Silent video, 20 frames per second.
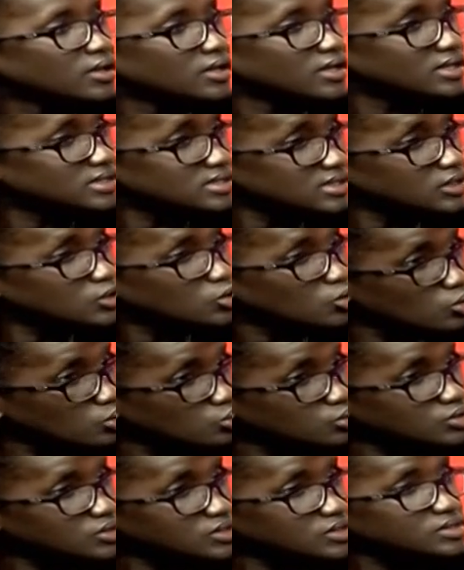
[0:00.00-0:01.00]
It
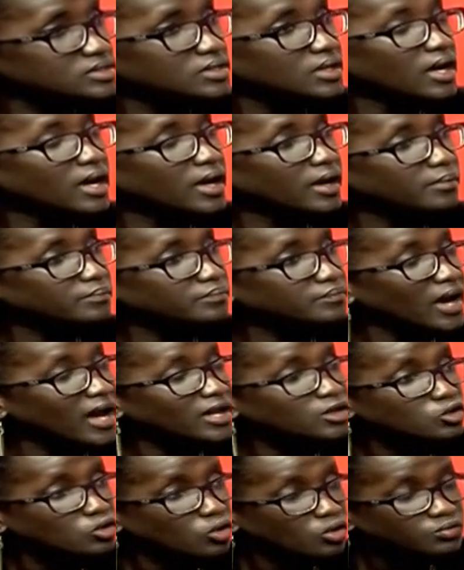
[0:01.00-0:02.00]
includes um,
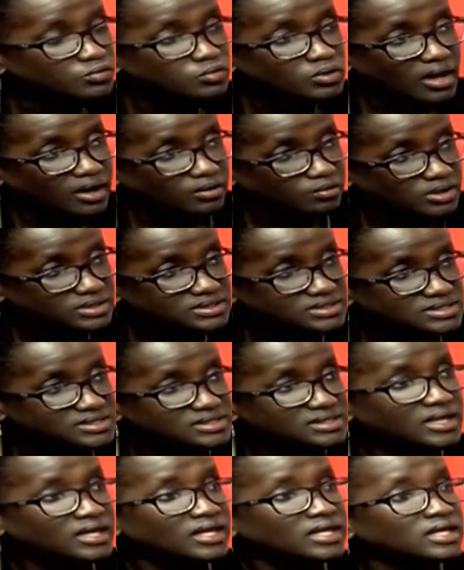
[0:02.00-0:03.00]
unlawful arrests.
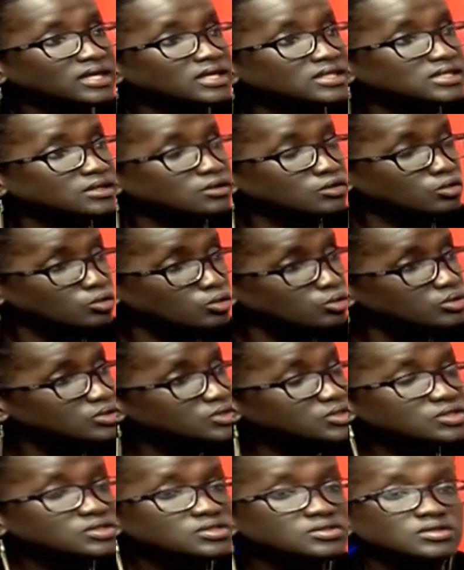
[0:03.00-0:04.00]
It
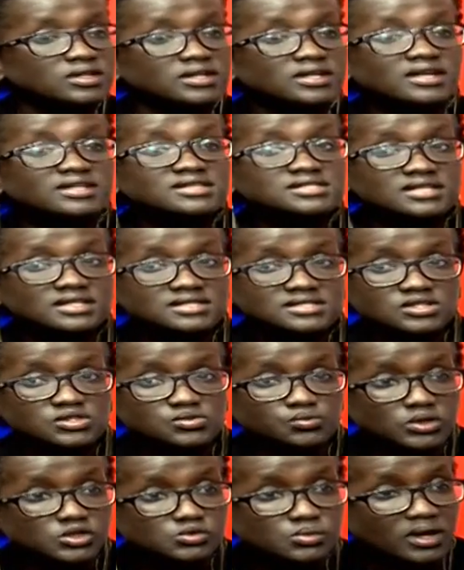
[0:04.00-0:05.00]
includes instances
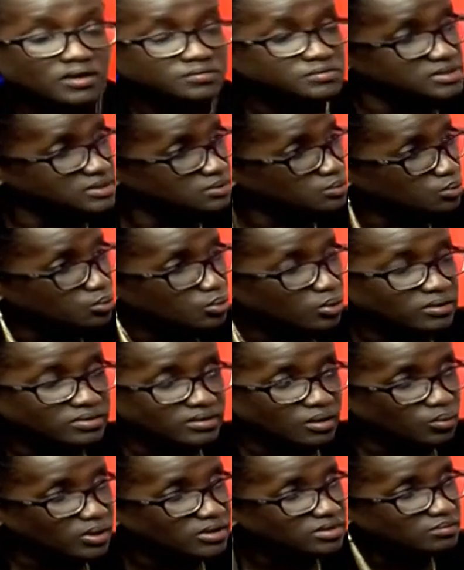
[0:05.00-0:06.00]
which we have seen in the
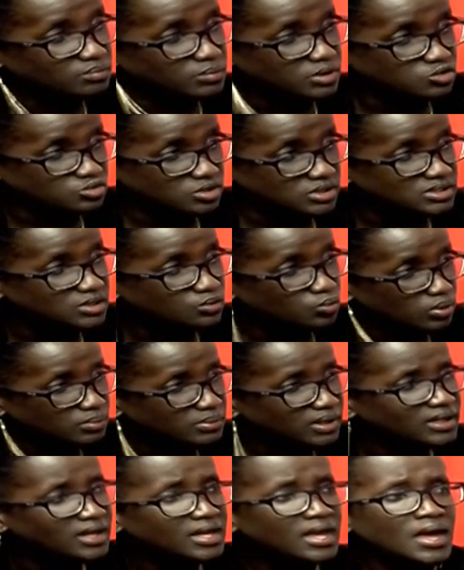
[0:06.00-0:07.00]
way they've been treating
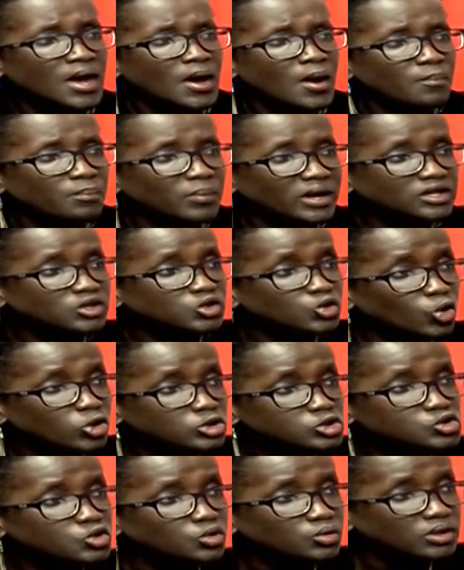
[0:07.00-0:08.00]
women. But it
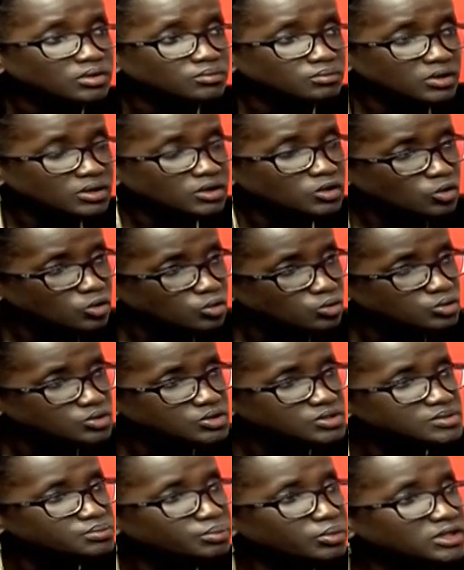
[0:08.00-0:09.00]
also in
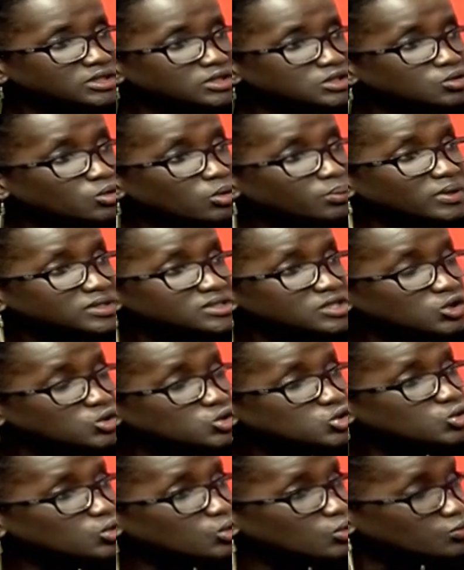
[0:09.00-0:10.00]
includes political
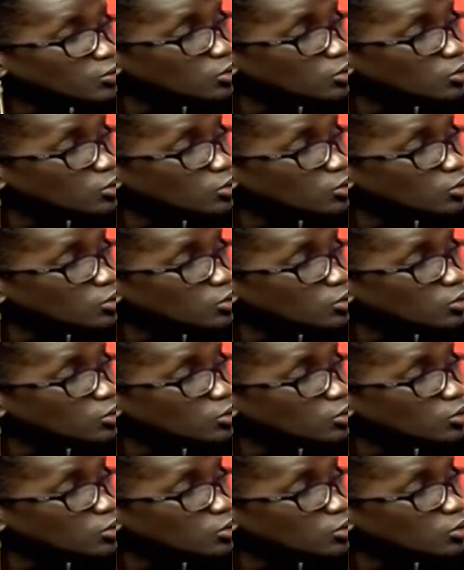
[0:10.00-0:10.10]
persecution of